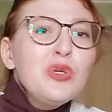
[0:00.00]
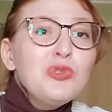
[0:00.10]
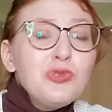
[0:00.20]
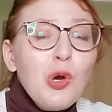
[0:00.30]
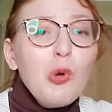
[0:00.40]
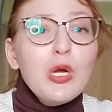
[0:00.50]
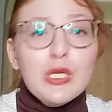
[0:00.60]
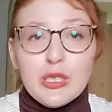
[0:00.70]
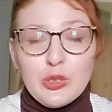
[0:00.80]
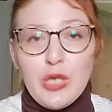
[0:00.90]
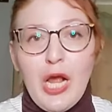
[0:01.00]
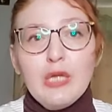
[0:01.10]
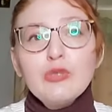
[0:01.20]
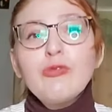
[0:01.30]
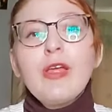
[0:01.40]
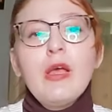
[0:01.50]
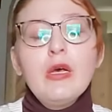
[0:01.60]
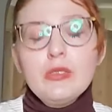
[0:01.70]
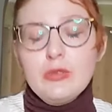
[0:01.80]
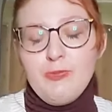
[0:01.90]
so Josh
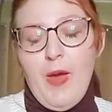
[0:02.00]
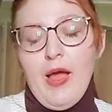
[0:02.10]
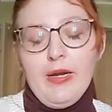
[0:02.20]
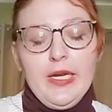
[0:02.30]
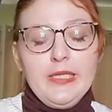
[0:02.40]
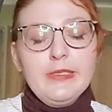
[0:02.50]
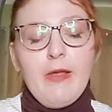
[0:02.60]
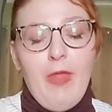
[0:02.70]
responded to